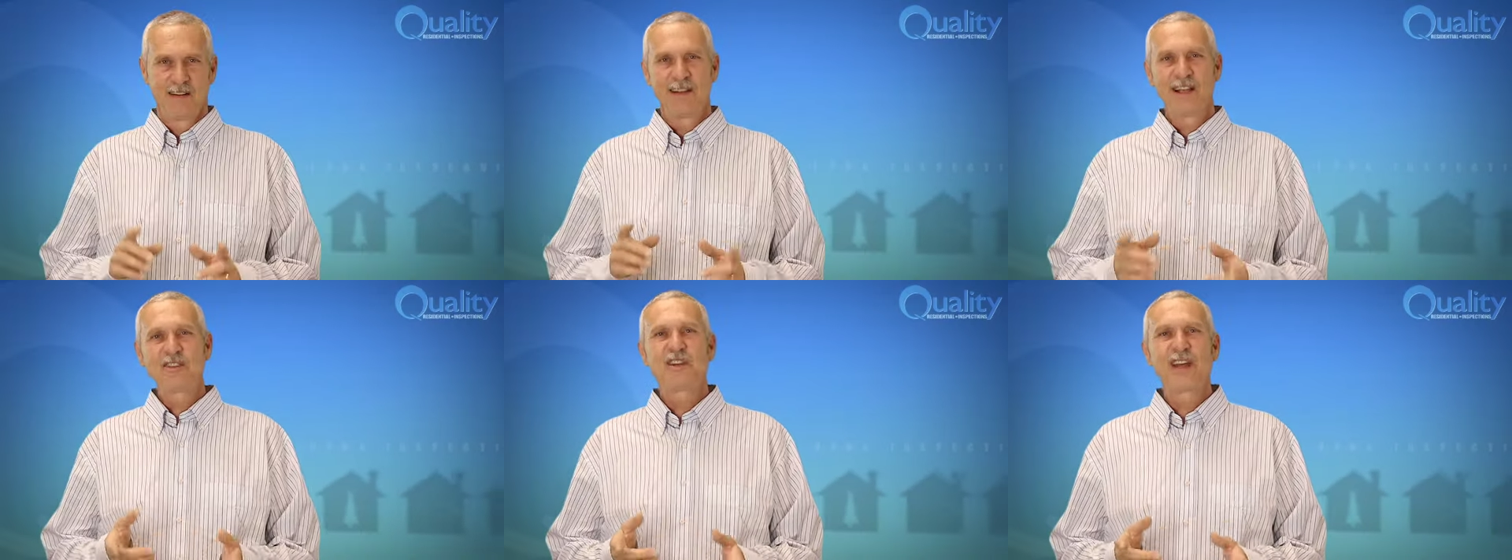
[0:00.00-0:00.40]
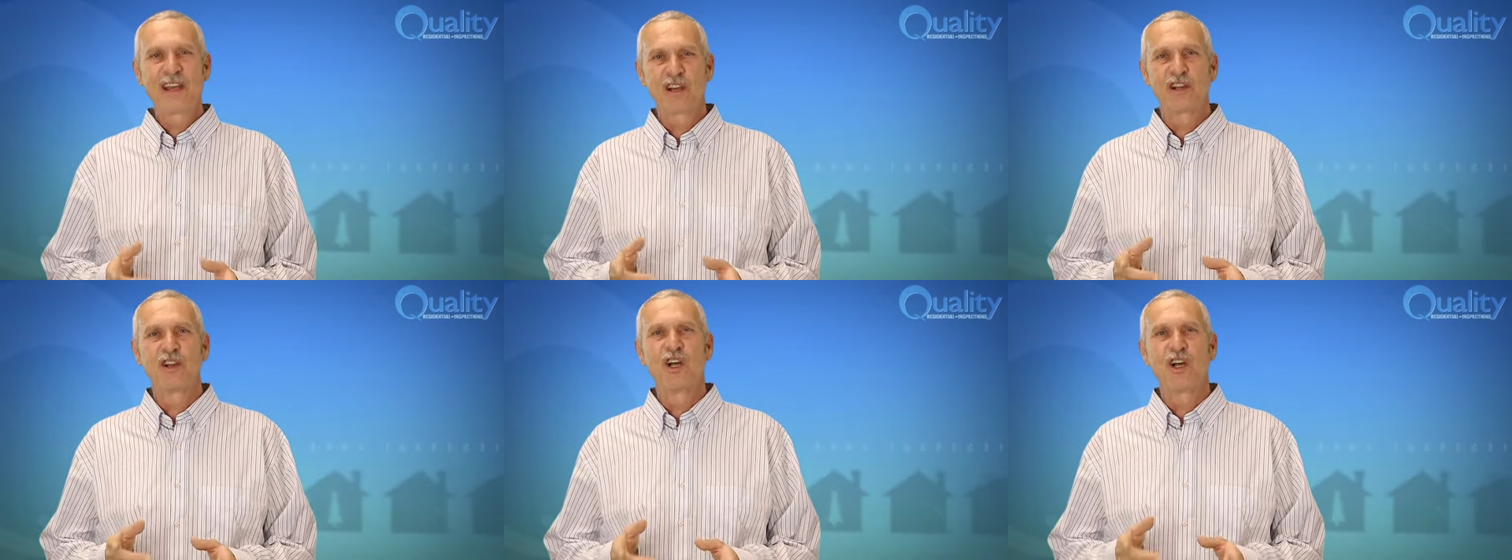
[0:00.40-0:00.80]
Let's
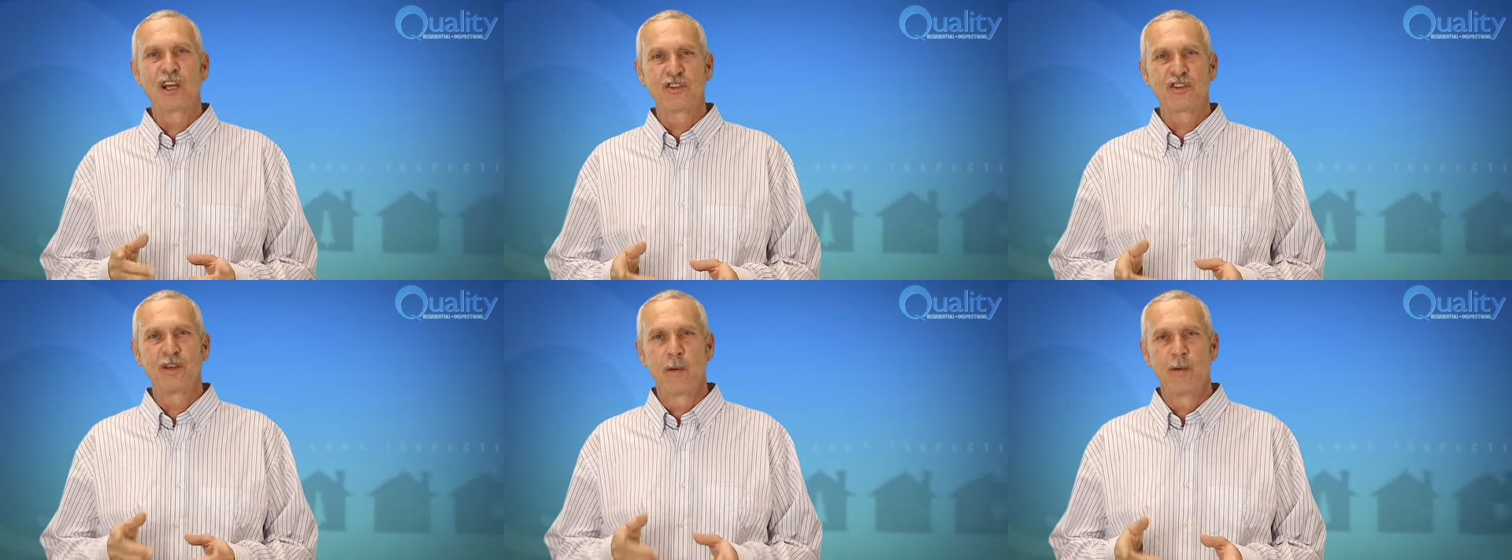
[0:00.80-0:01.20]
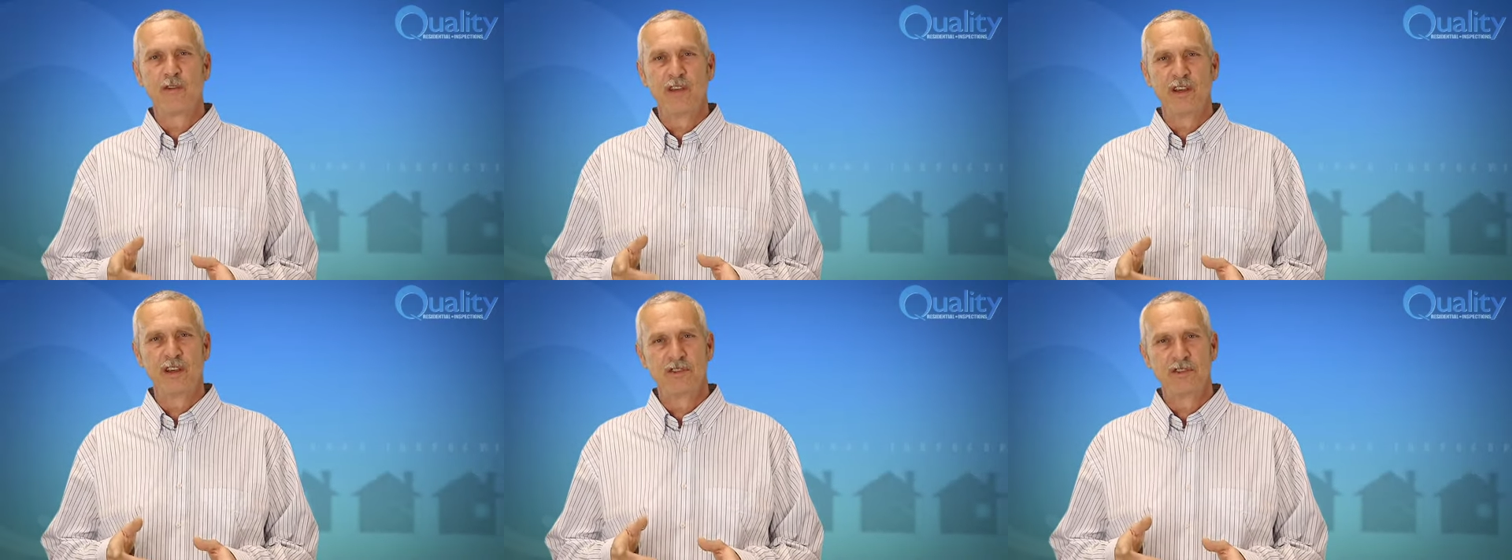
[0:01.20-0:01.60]
take a look at some of
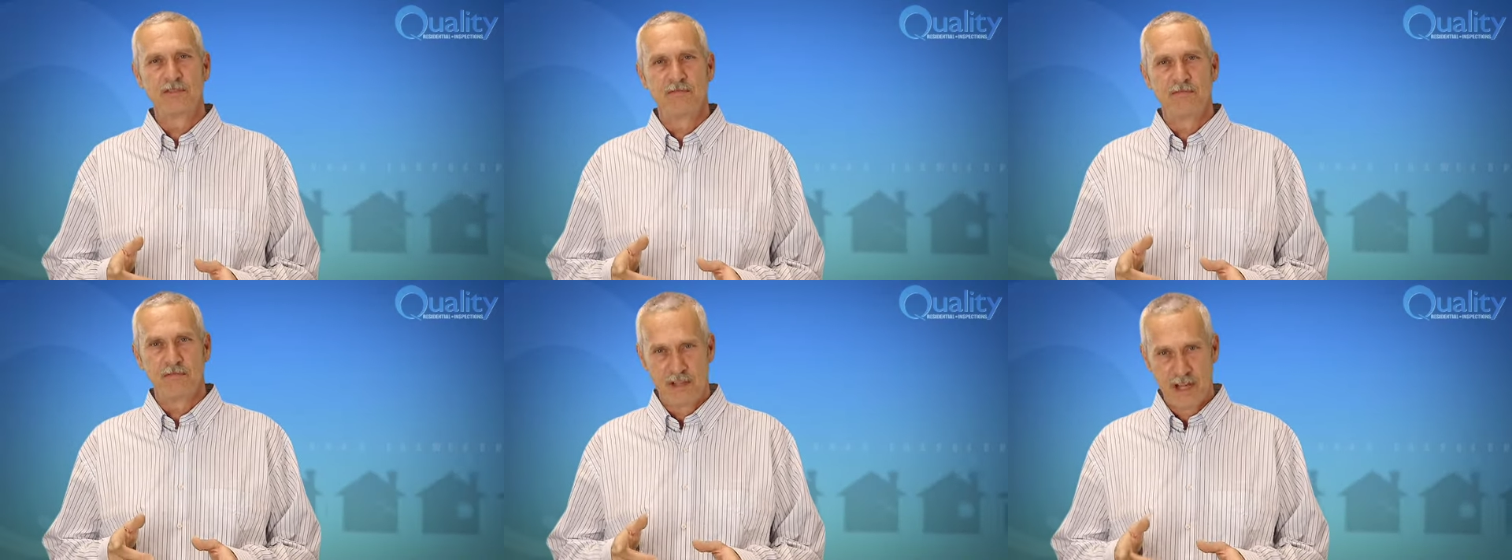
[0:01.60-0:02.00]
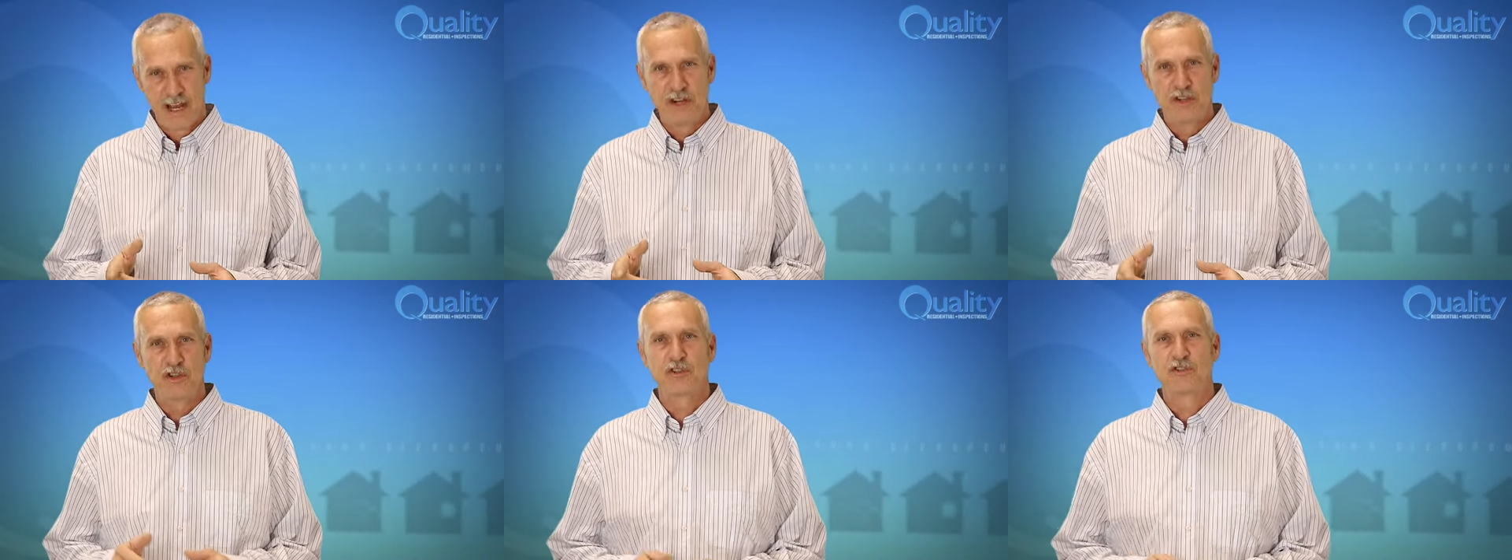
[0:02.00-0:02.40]
these
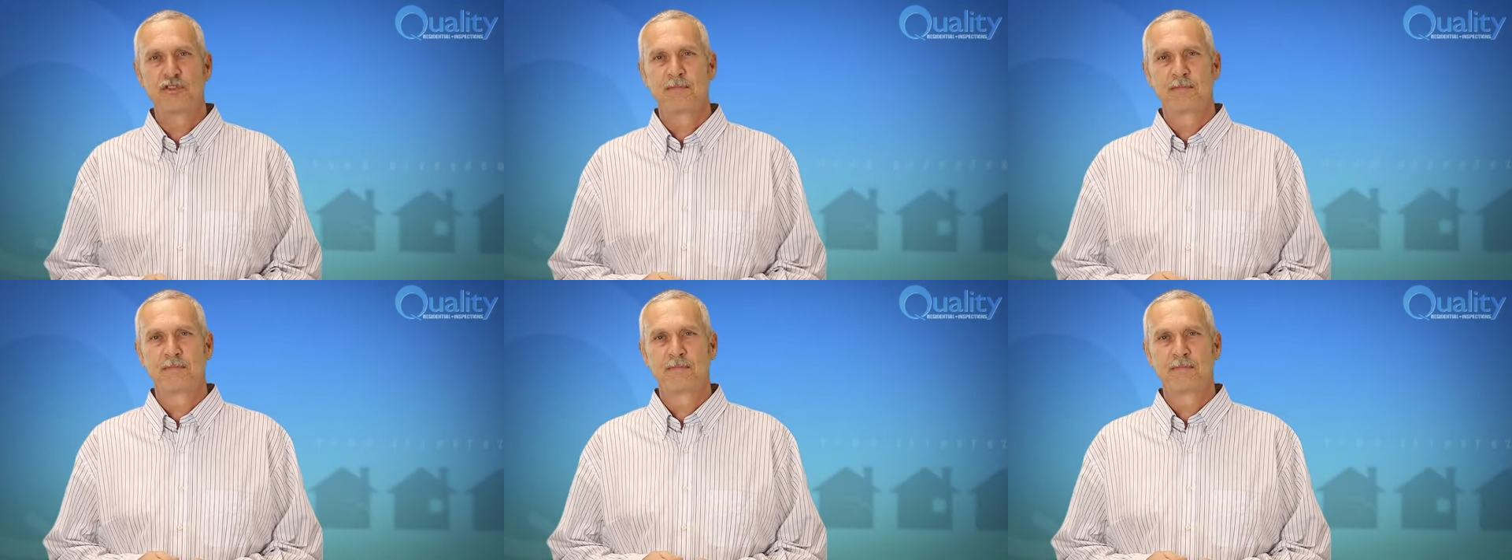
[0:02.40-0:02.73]
dangers.